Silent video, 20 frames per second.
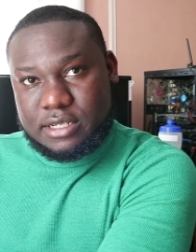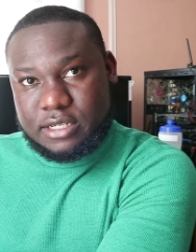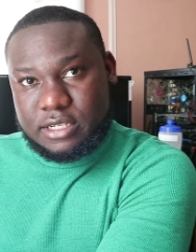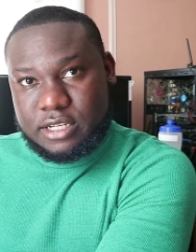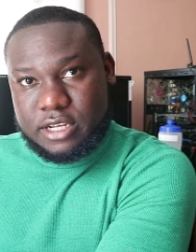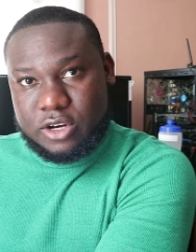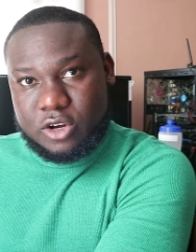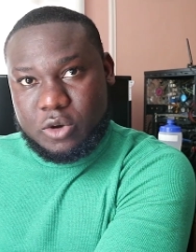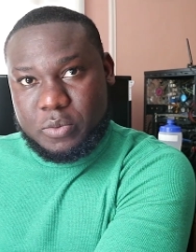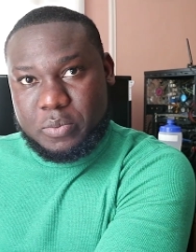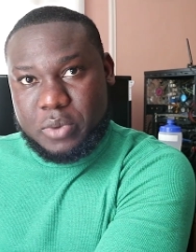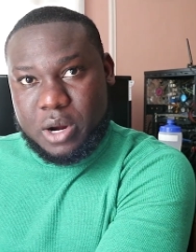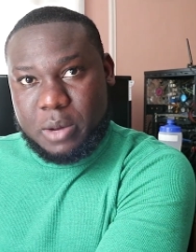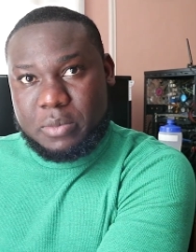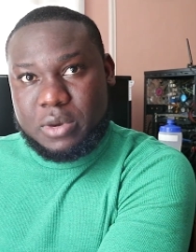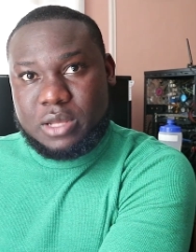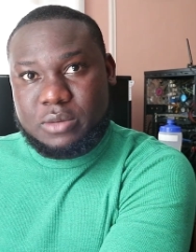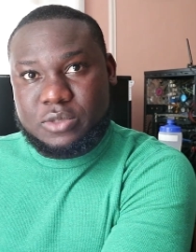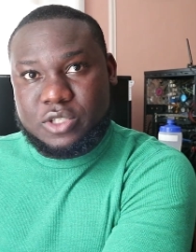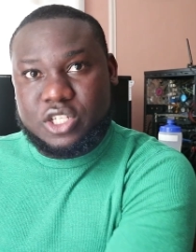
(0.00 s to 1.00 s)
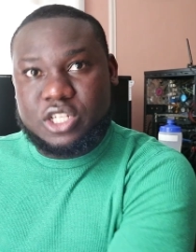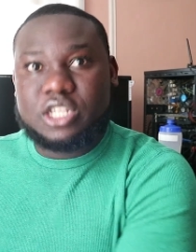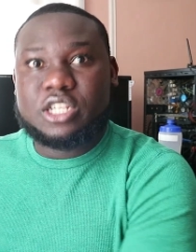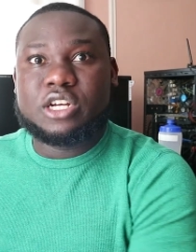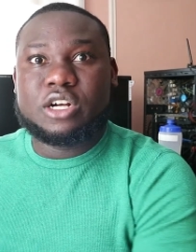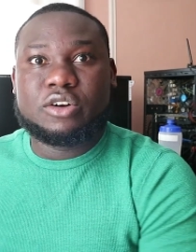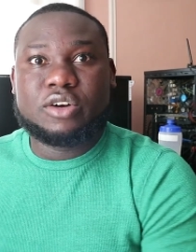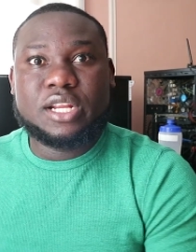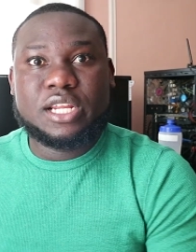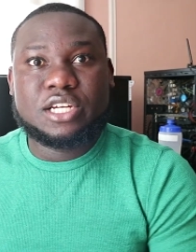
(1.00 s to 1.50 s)
you know, problems in
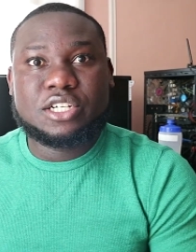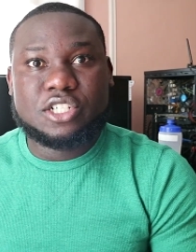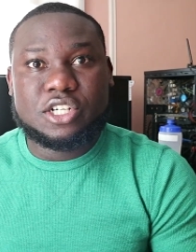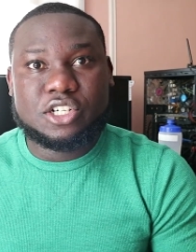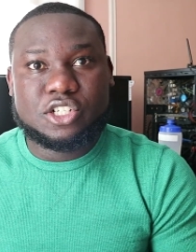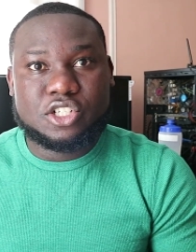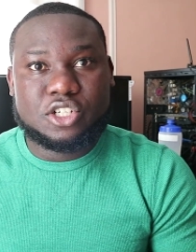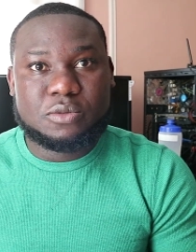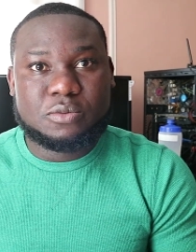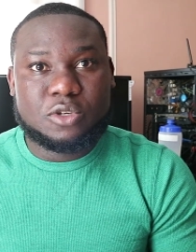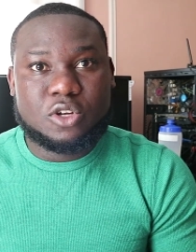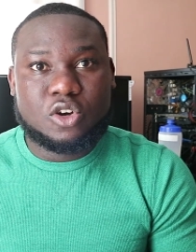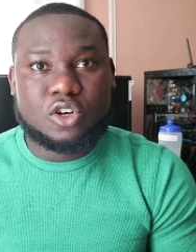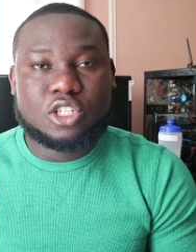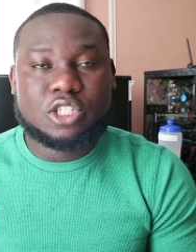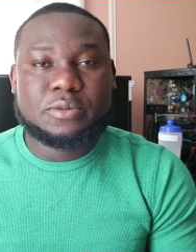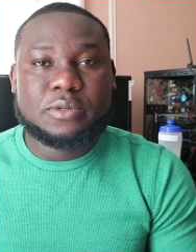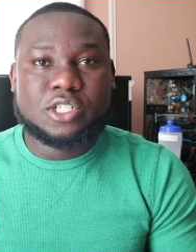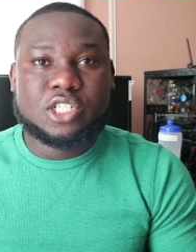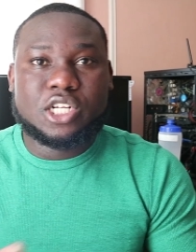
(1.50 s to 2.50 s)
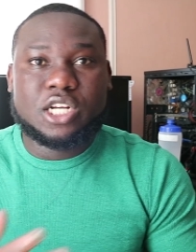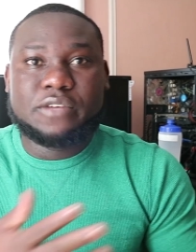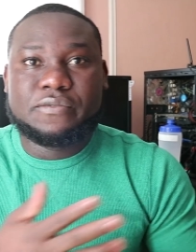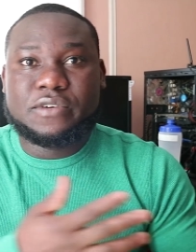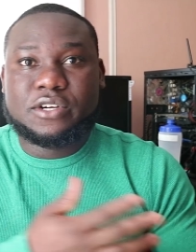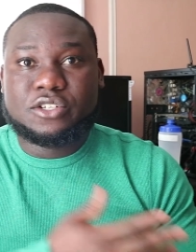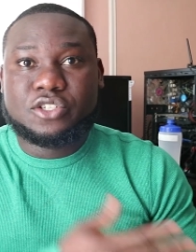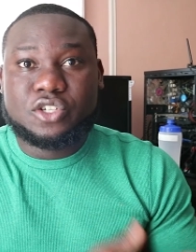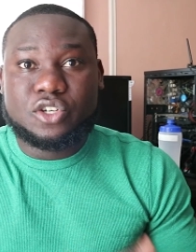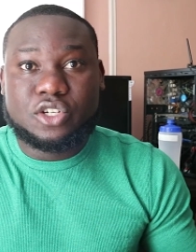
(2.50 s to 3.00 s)
your relationship. No, especially
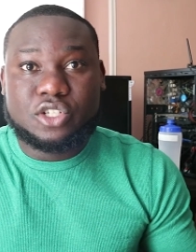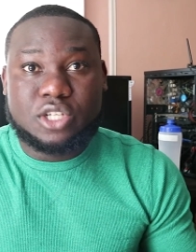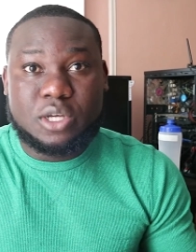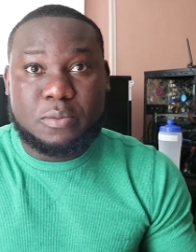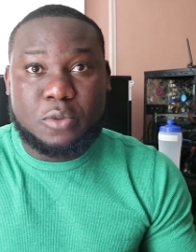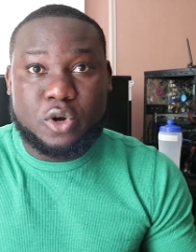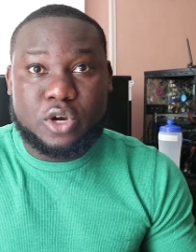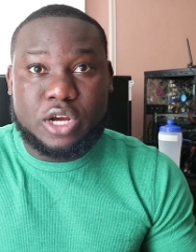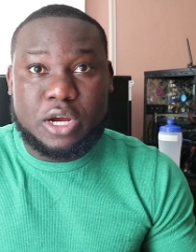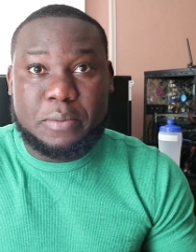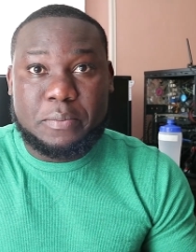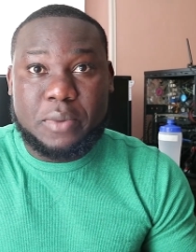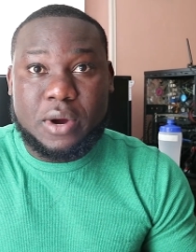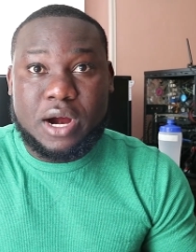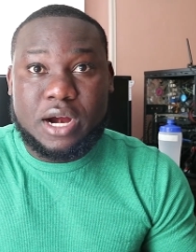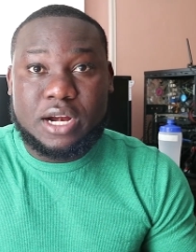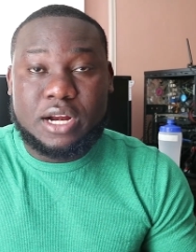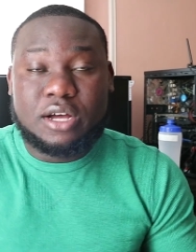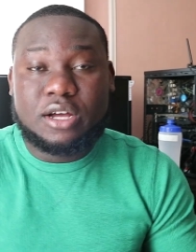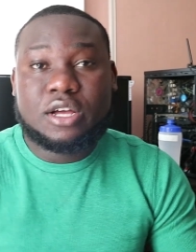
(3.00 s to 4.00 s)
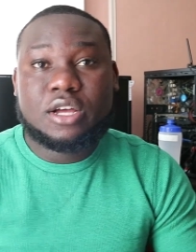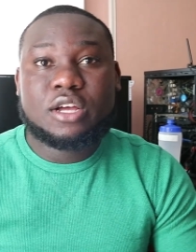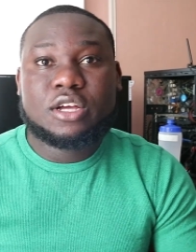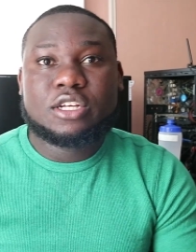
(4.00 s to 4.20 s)
if you're serious about your partner.